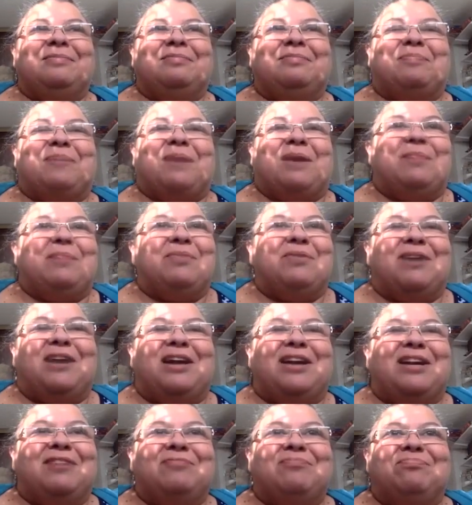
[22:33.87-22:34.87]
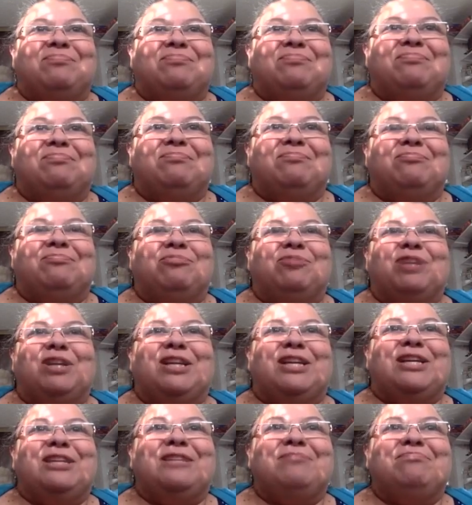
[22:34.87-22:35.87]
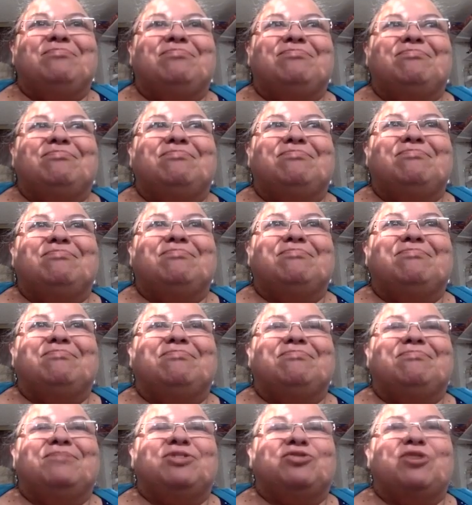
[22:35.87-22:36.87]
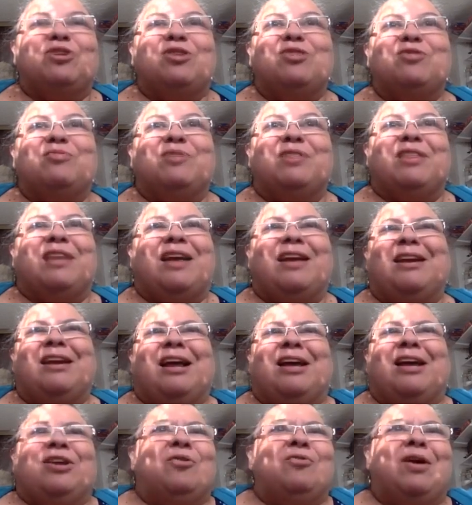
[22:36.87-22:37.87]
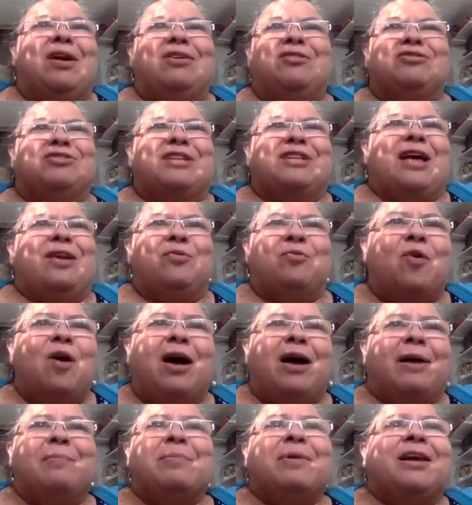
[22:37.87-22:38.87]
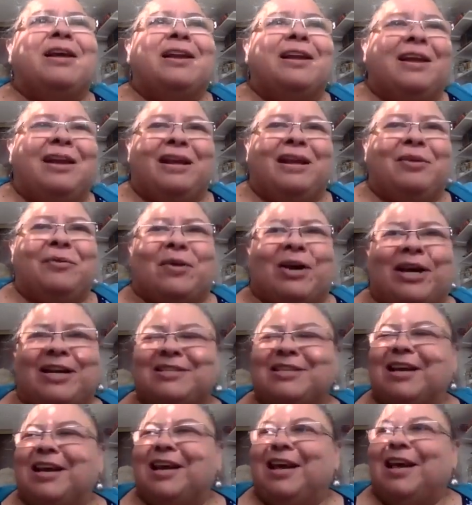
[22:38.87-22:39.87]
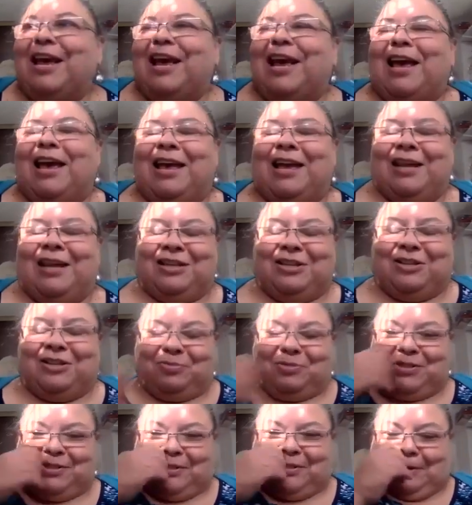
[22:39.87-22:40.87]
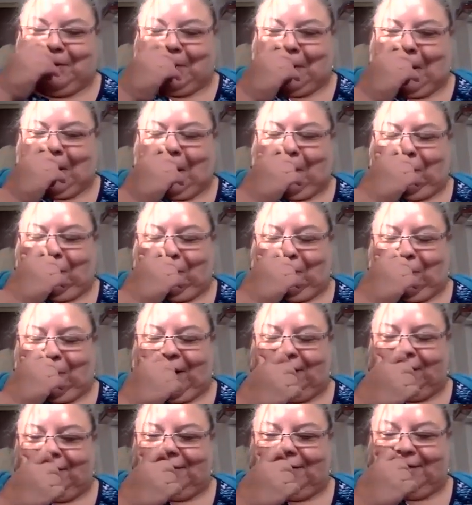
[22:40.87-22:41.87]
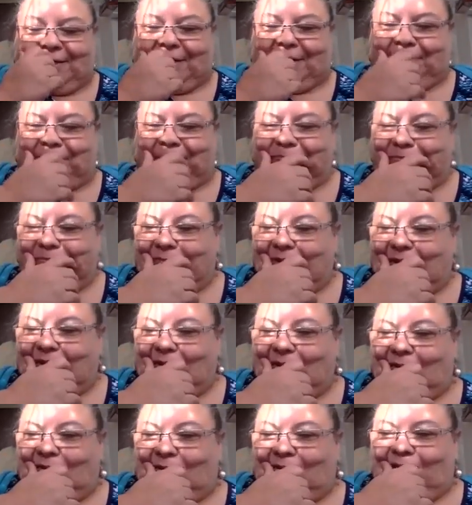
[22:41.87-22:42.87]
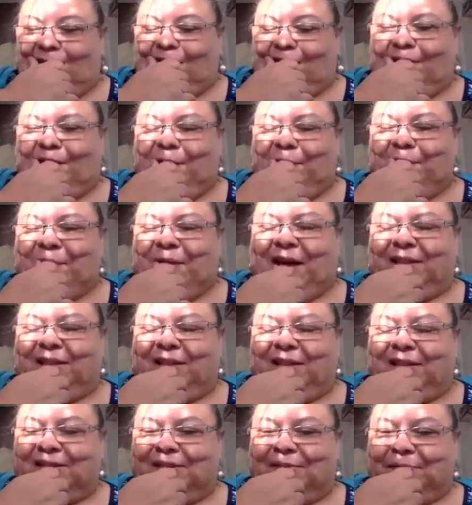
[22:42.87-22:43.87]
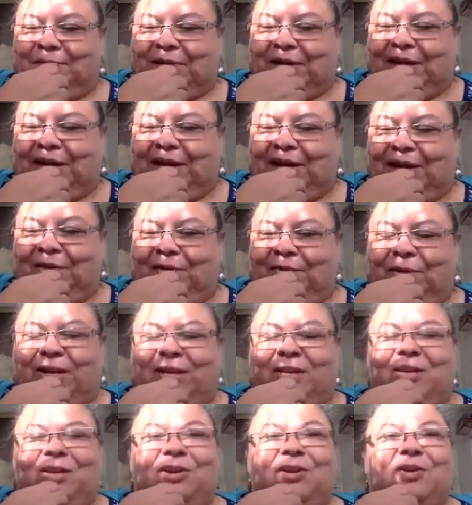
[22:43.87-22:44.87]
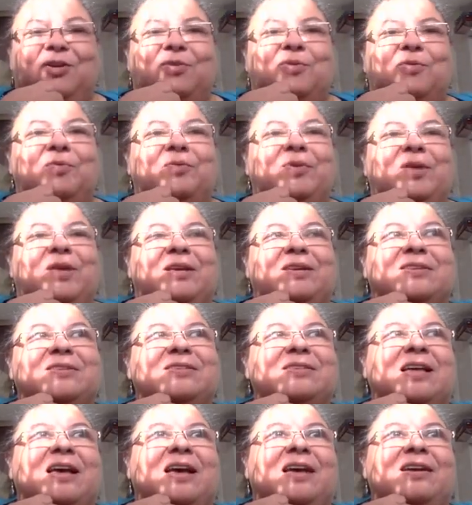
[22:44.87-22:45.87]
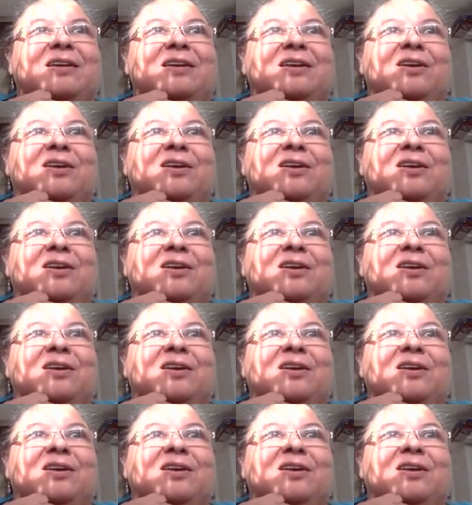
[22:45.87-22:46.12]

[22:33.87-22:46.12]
people kind of really struggle with that and I don't understand why, but anyways. And there was a great comeback that somebody had written, is that